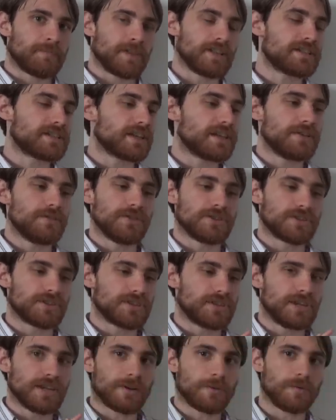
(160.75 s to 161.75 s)
let's say you just
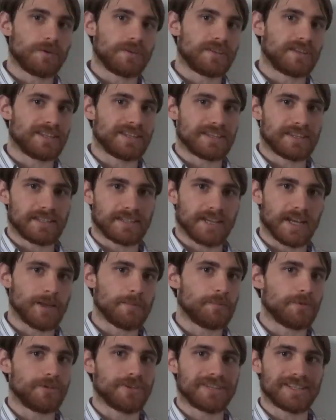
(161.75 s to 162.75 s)
stick with this
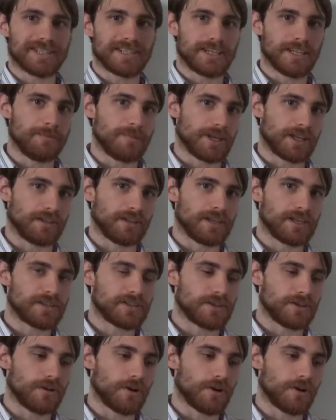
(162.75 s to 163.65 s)
staple Simic list.